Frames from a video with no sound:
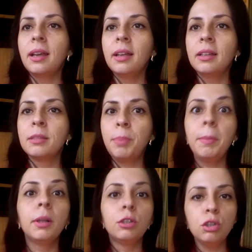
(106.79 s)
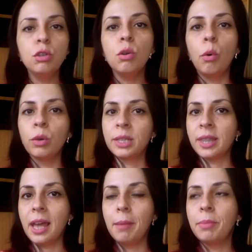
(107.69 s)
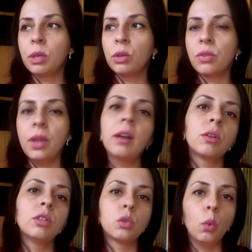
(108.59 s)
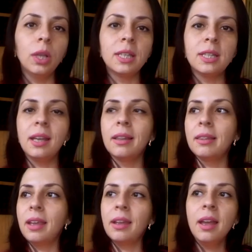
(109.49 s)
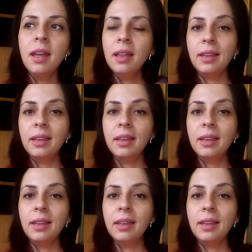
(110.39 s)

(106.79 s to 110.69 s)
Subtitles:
and people do order them because they are good quality and they